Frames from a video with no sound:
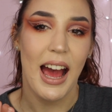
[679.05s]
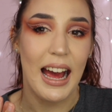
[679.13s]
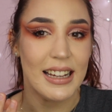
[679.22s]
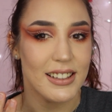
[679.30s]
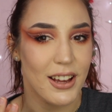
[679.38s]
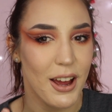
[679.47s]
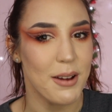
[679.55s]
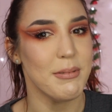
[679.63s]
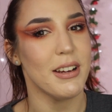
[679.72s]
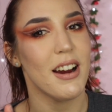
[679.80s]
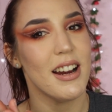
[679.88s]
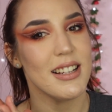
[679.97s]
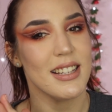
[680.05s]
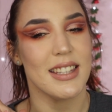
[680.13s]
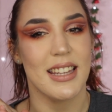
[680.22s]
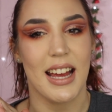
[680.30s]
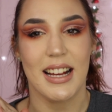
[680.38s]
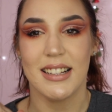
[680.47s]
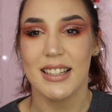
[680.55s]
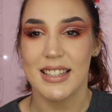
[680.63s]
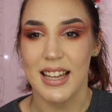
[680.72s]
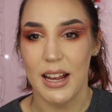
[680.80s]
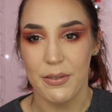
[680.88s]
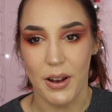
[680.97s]
And I hope you guys are staying
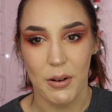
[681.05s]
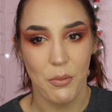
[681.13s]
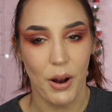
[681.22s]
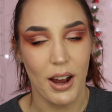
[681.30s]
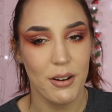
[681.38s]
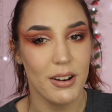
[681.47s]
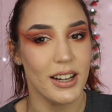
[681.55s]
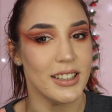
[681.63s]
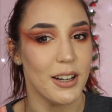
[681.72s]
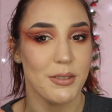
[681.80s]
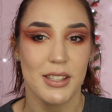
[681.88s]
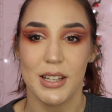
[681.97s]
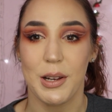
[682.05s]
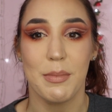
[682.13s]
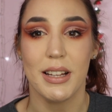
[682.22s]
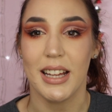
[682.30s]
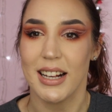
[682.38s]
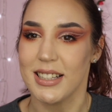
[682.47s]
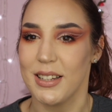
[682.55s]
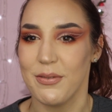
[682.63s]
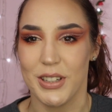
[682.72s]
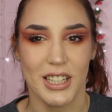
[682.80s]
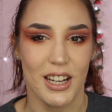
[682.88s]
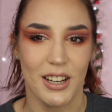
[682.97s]
safe and well, and I will see you in my next
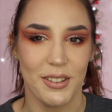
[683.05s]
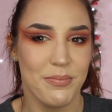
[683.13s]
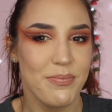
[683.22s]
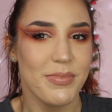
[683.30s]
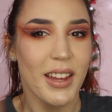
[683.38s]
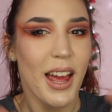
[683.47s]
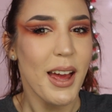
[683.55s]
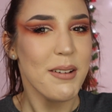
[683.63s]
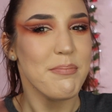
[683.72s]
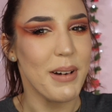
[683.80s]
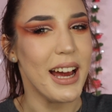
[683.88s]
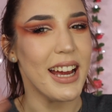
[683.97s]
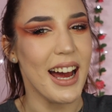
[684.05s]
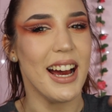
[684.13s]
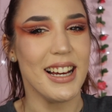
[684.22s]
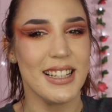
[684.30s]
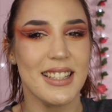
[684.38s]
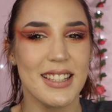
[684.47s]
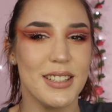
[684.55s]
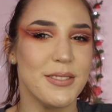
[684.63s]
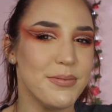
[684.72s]
video. Bye guys!